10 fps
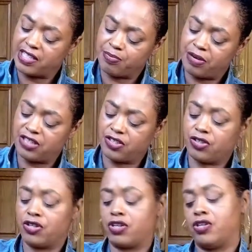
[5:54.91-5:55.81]
A pressure
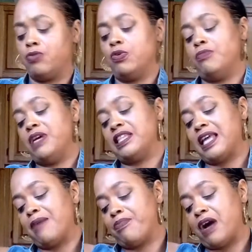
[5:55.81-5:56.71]
cooker will make
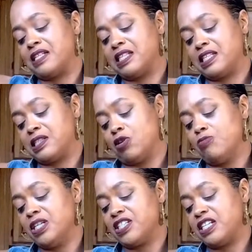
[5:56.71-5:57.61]
that process so
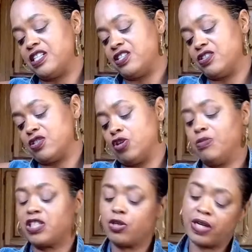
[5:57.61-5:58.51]
much easier, so
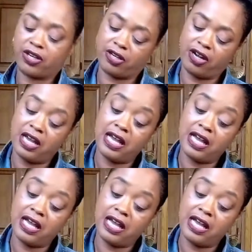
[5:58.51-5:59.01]
much quicker.